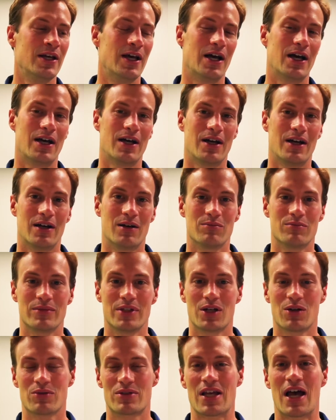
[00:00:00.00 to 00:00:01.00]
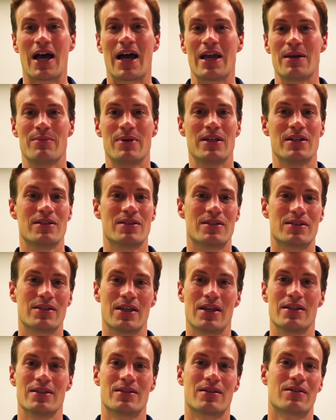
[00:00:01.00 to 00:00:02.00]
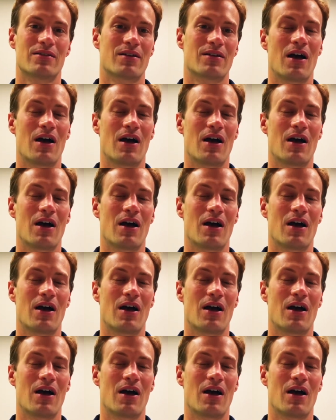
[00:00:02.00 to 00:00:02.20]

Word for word: uh, um, you know time his his